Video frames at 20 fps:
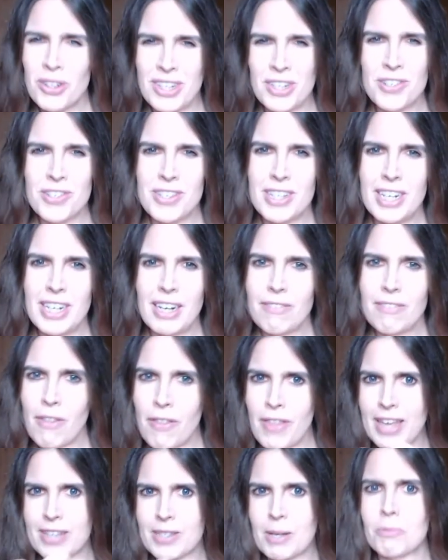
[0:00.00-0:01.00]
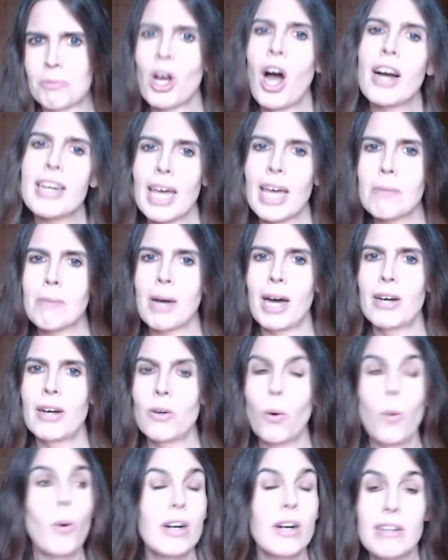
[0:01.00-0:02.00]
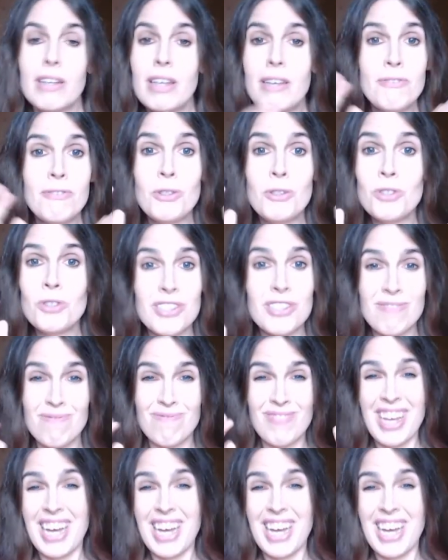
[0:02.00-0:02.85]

you're interested in of the things I'm talking about, or if you just